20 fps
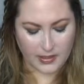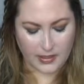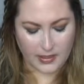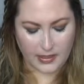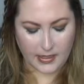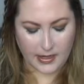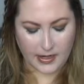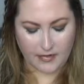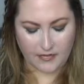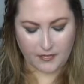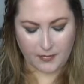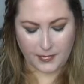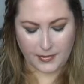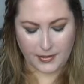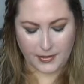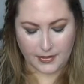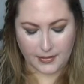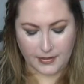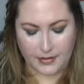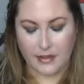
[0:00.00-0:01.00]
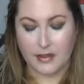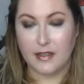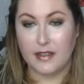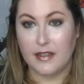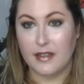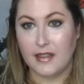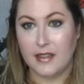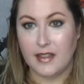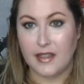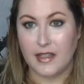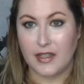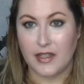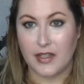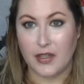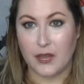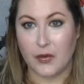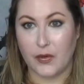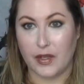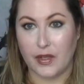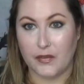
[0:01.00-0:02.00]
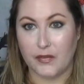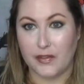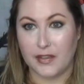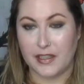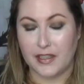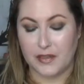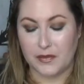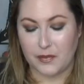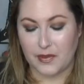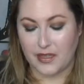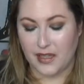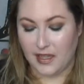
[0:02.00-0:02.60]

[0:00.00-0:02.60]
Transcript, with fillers: I have been going for this one